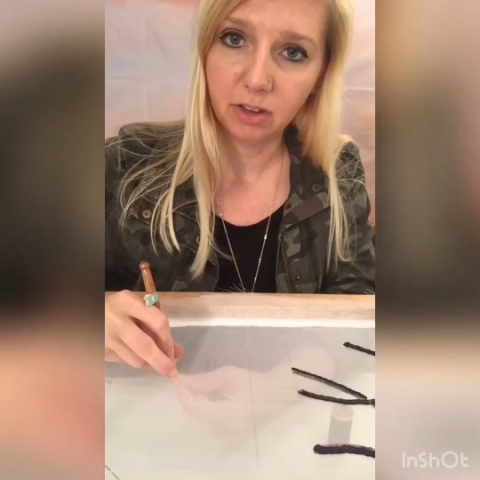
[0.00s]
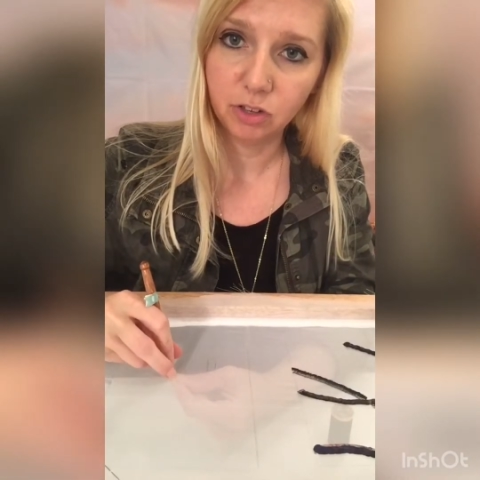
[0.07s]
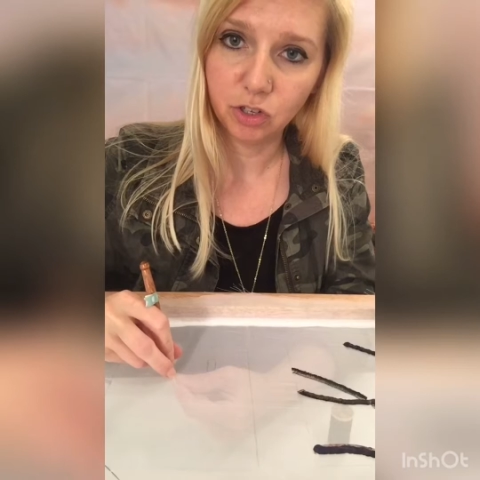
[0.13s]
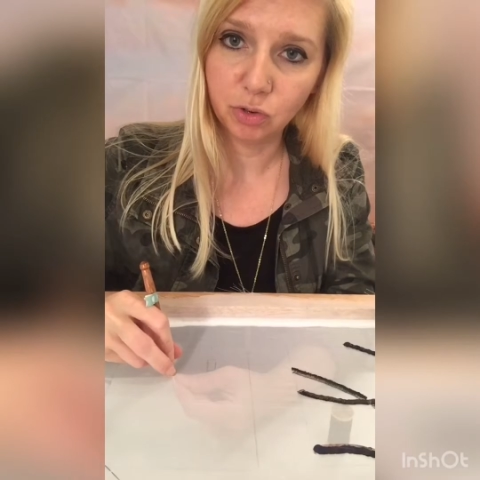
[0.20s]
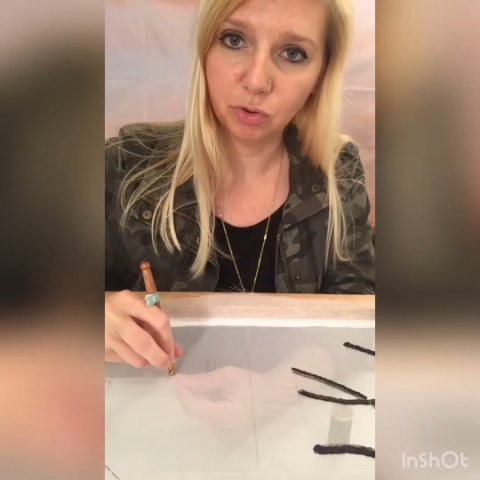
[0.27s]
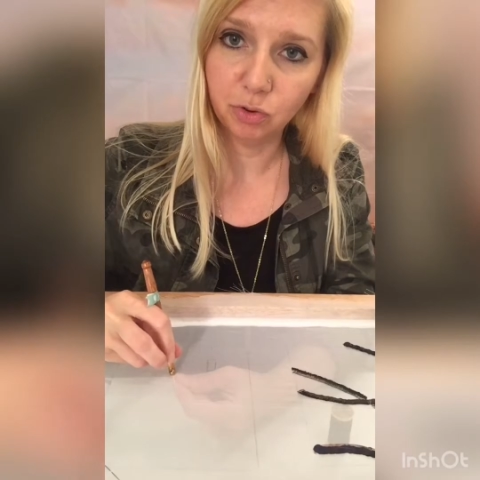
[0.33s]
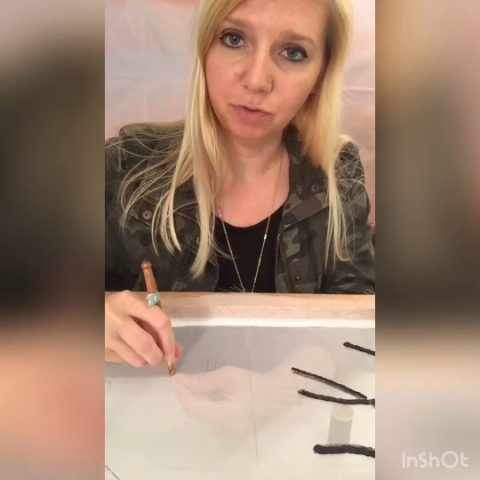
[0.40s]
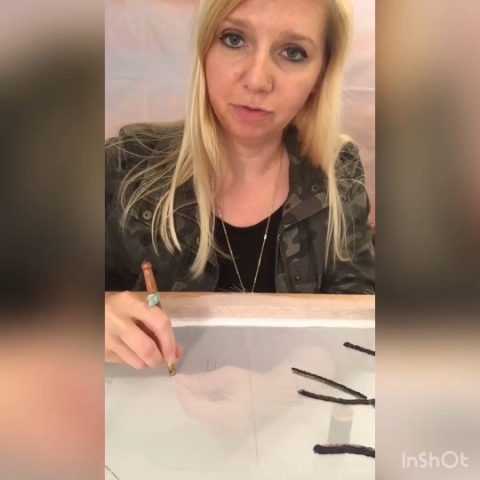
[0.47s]

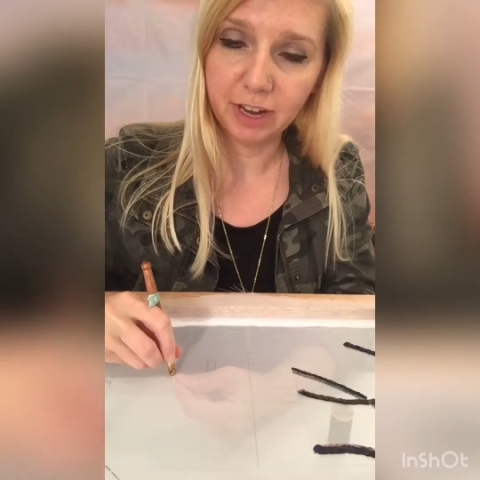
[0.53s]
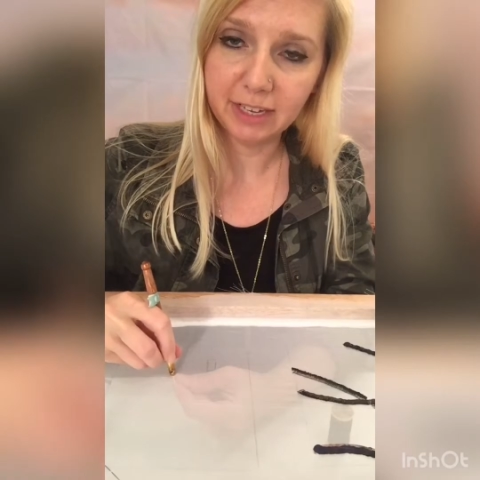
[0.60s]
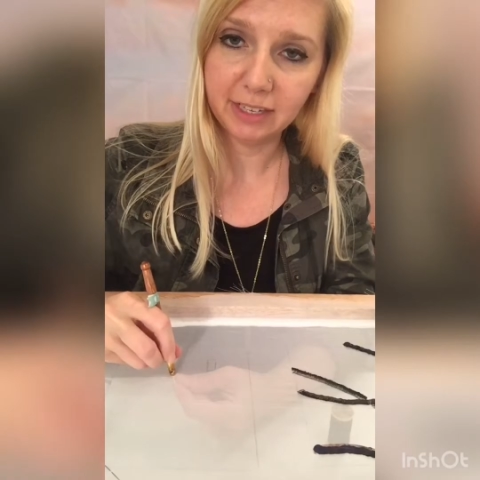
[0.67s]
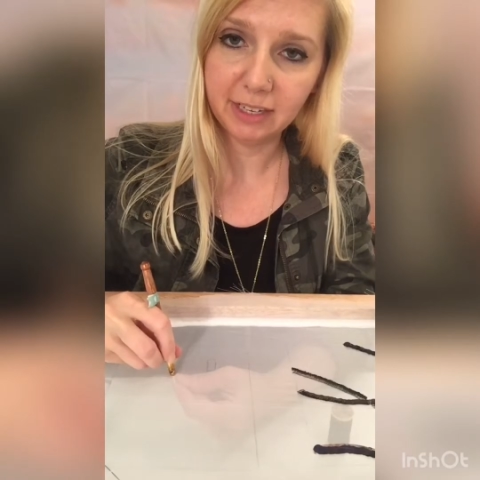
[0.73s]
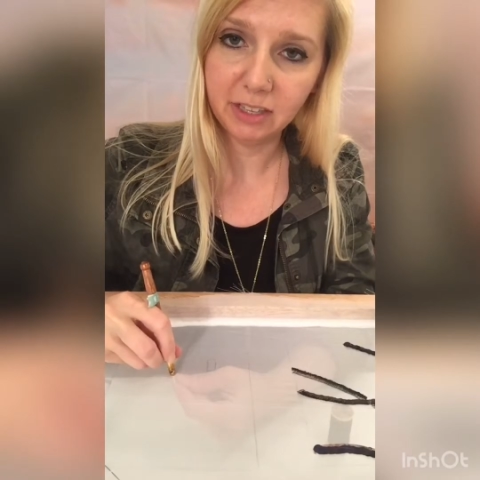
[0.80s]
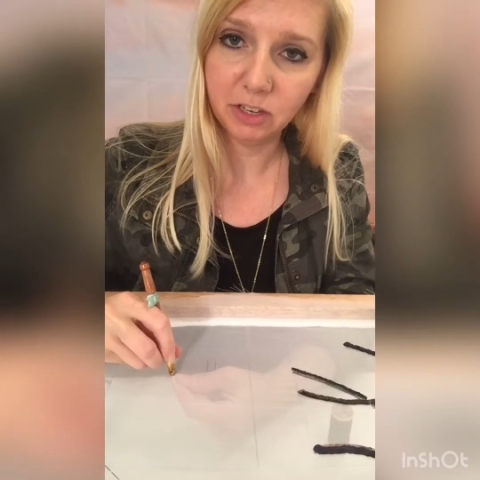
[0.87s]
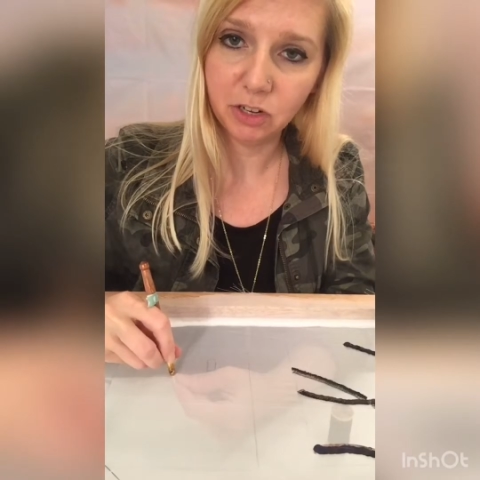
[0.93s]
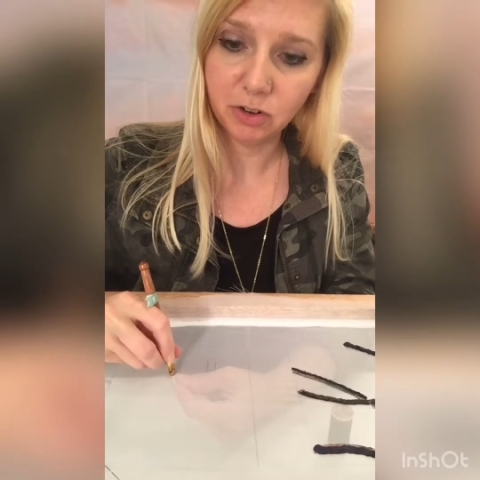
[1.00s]
screw
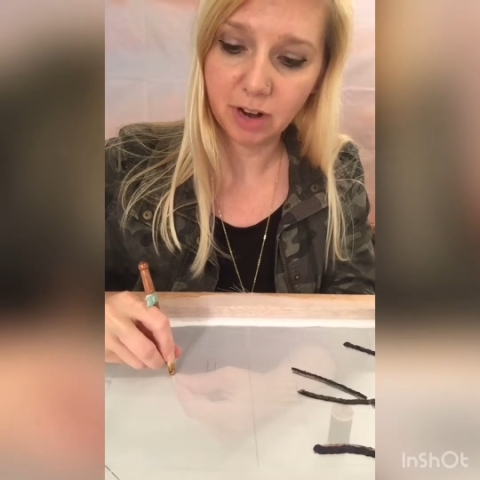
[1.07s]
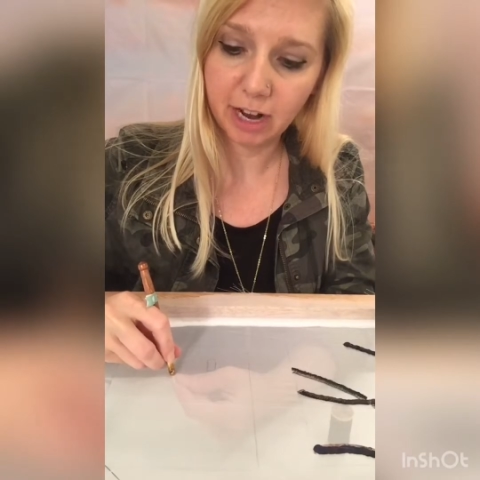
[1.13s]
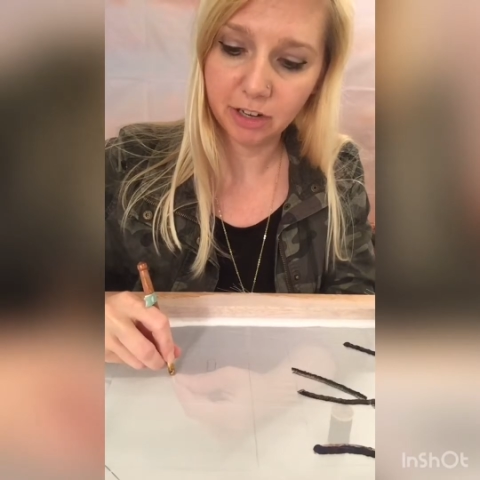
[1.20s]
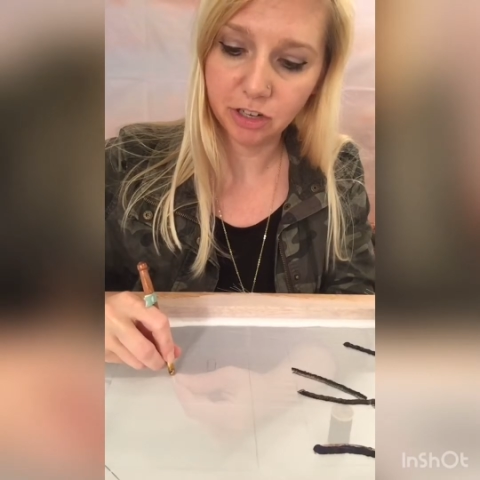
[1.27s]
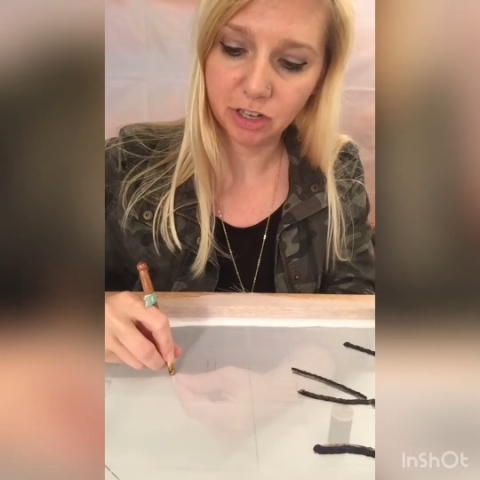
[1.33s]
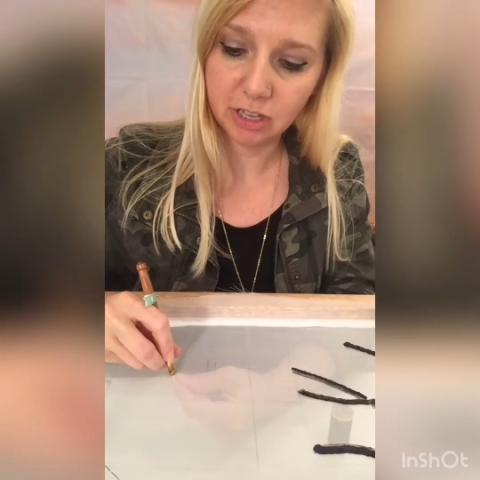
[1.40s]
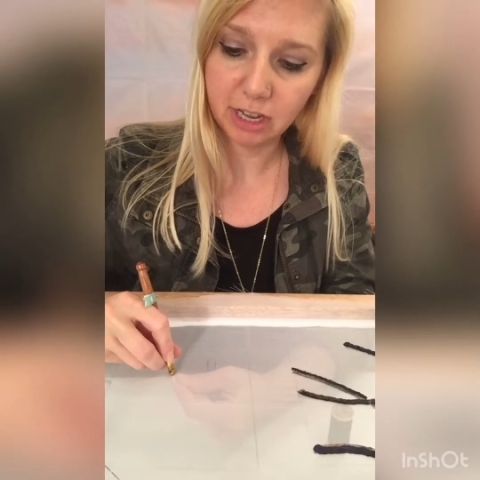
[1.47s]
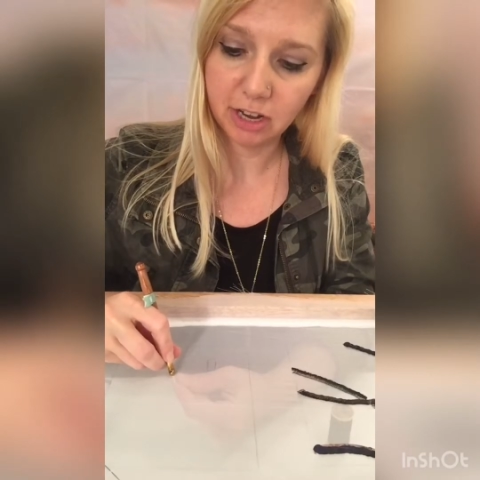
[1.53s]
facing the
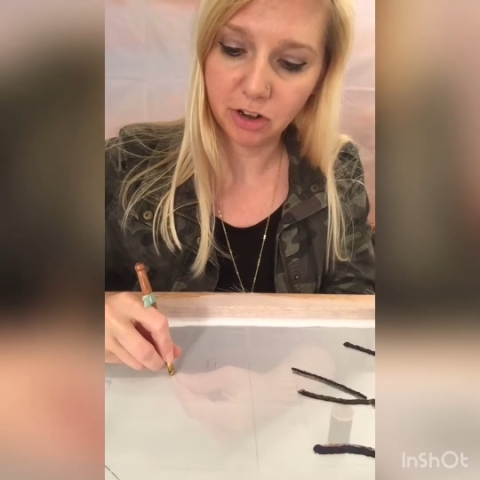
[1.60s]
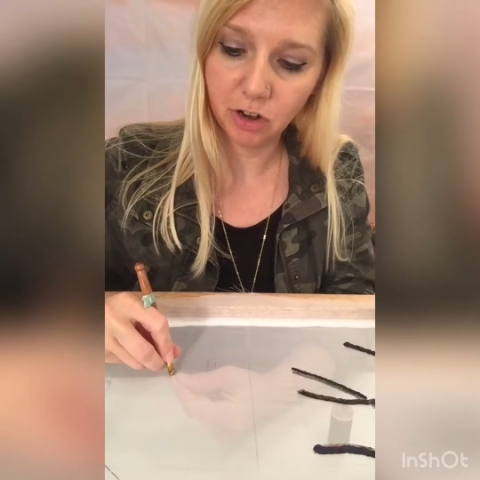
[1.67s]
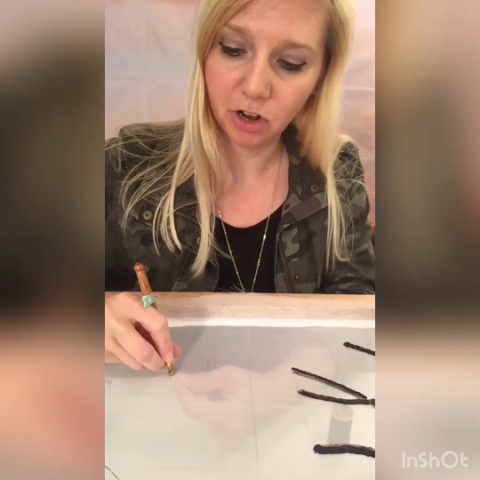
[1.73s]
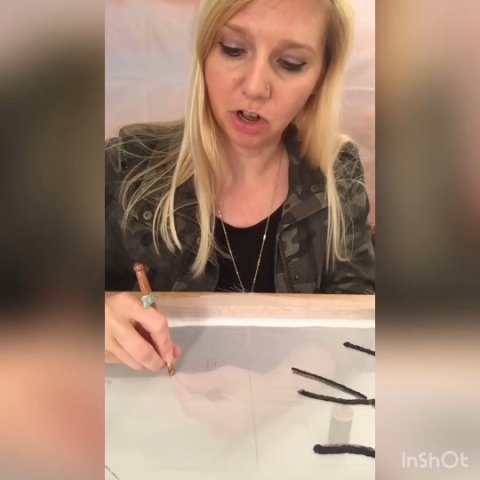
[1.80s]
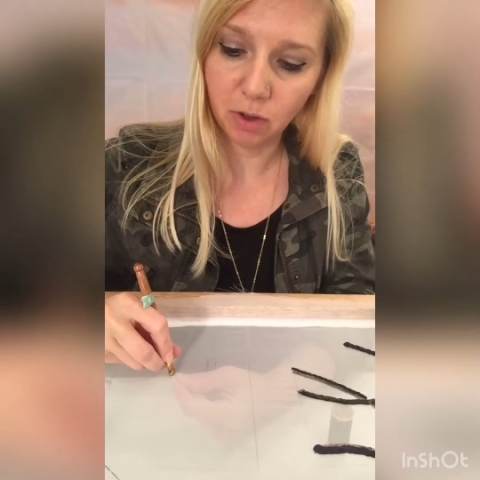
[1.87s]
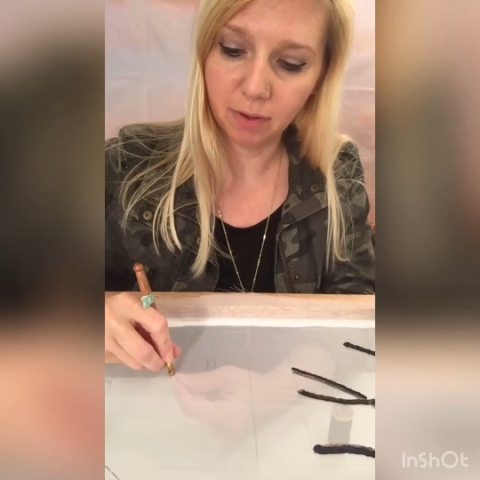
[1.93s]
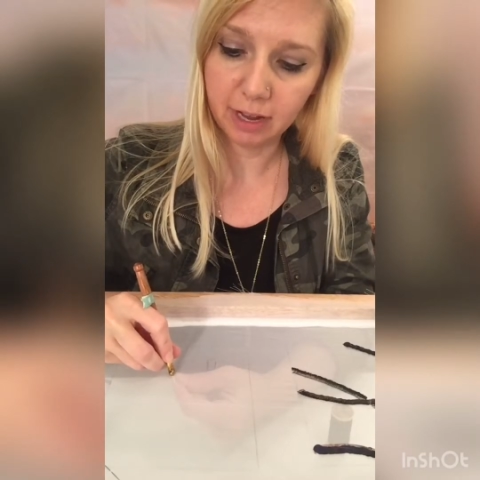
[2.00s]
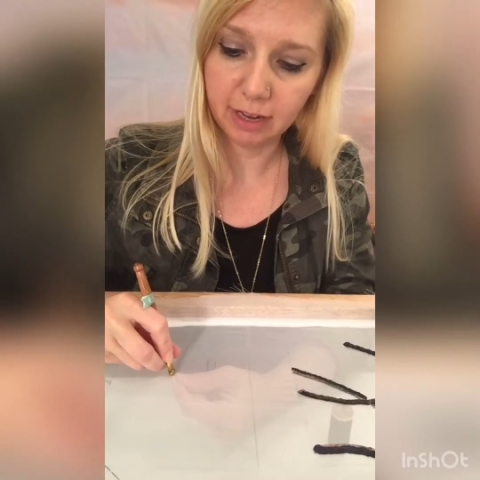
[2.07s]
direction that you're
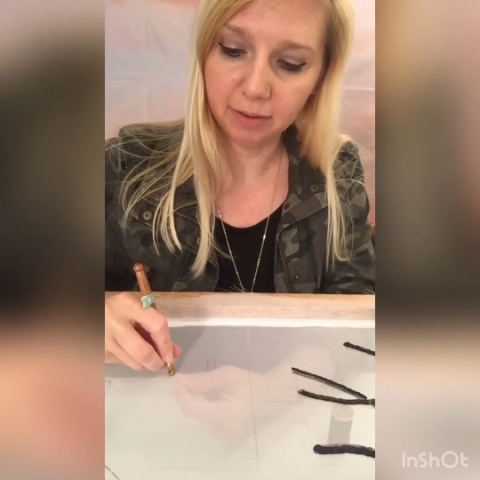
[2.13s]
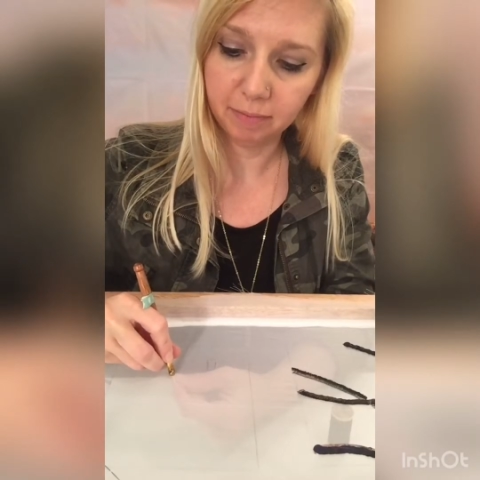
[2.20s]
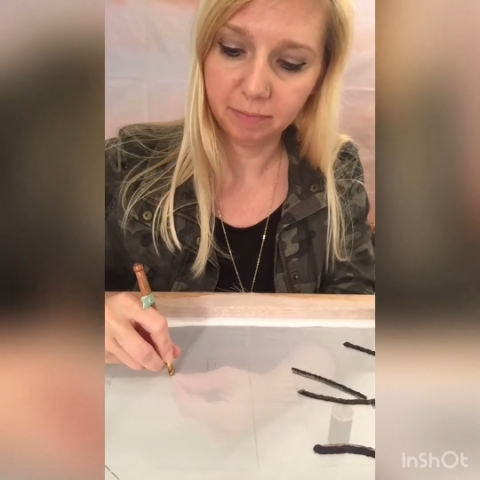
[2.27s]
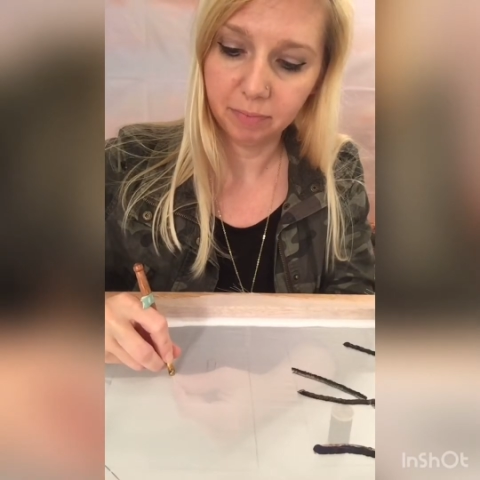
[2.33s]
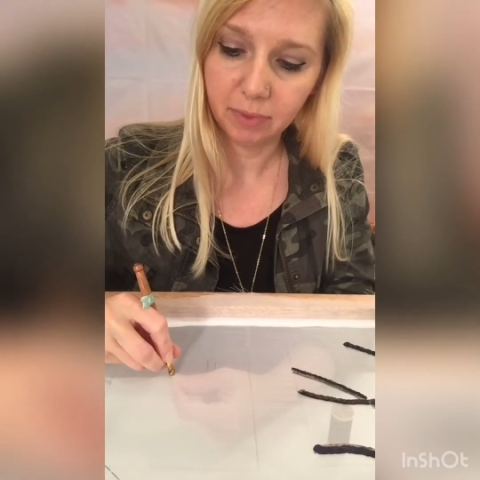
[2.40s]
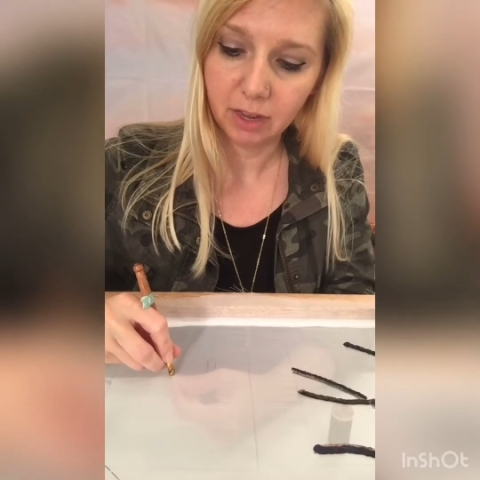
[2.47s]
going.